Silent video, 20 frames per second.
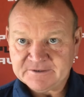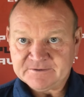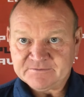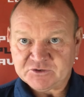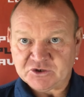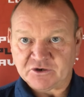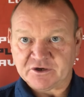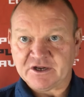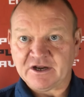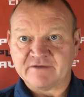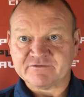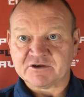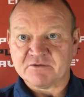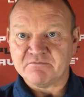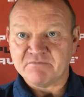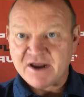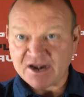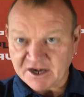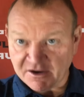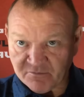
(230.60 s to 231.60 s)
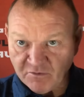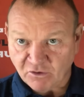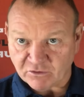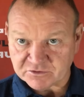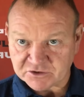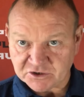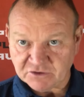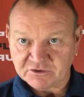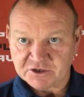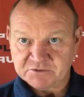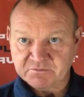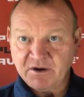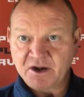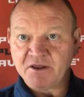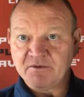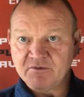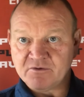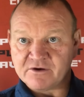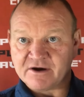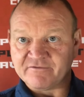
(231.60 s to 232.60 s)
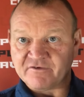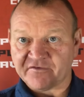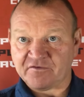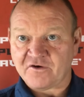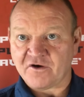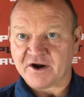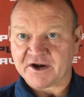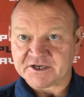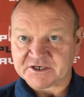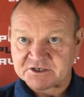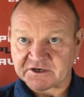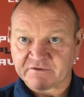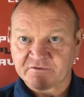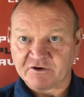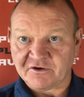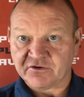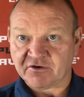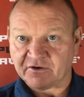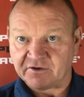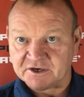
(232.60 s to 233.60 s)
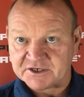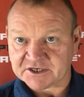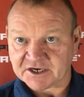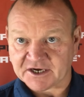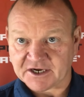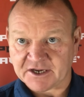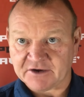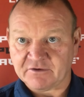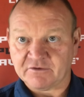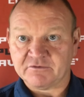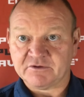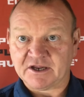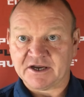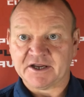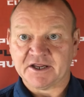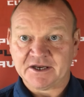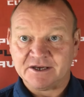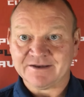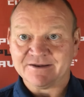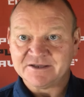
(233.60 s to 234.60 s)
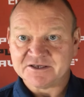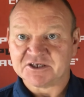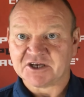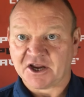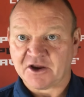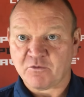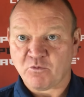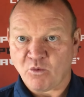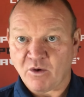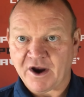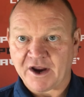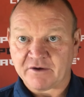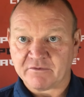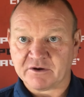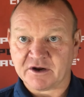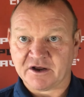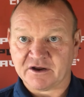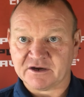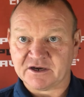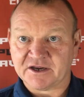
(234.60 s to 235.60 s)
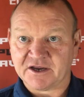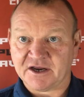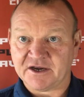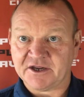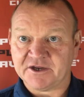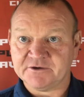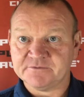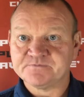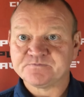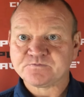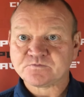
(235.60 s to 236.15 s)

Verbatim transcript: Johnny Love's and many more. I'm sure there's many more other fighters, though, you guys out there who've done it the same way with hardly any